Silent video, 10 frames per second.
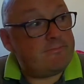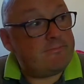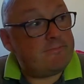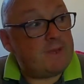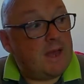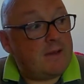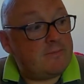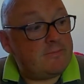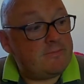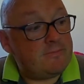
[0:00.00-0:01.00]
yeah,
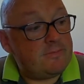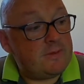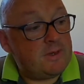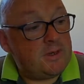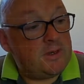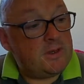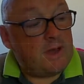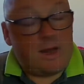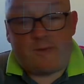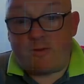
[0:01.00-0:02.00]

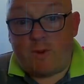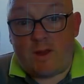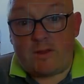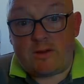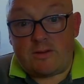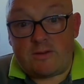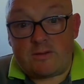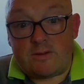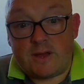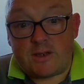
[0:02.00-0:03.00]
that'll have to wait till
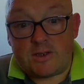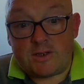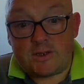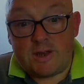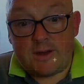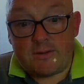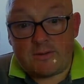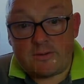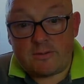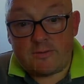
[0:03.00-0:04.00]
next year now,
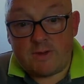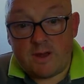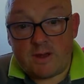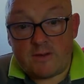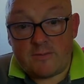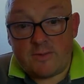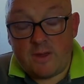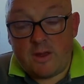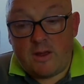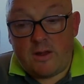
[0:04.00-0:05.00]
I'm afraid.
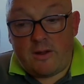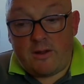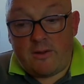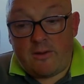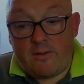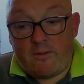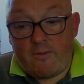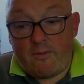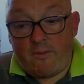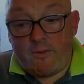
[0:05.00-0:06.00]
But
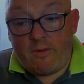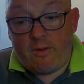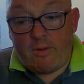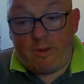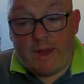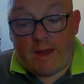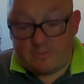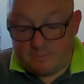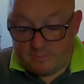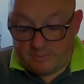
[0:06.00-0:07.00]
yeah,
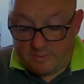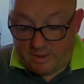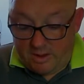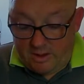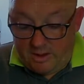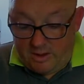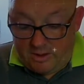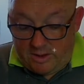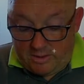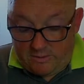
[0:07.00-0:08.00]

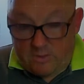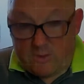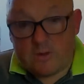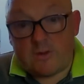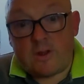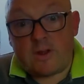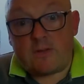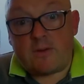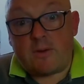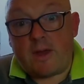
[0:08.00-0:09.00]
things are good, things are
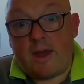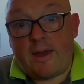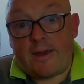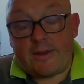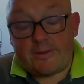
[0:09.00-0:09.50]
okay,